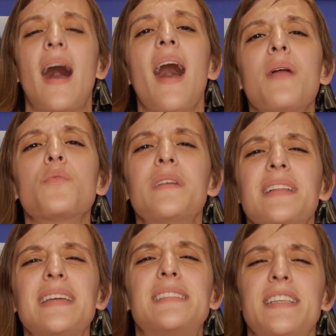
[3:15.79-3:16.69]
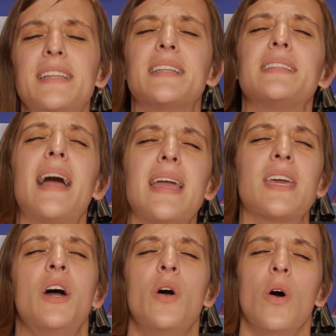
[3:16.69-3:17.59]
I really didn't
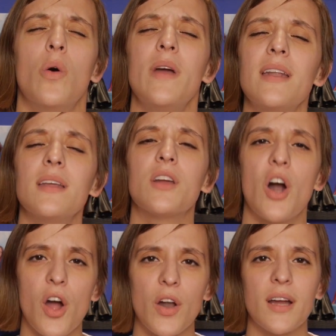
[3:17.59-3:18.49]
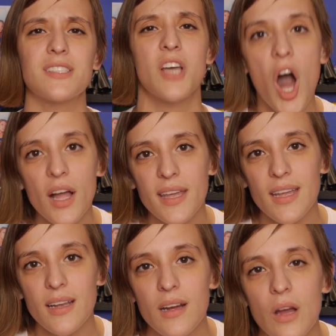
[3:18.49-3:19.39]
like Wynn and Kara talking.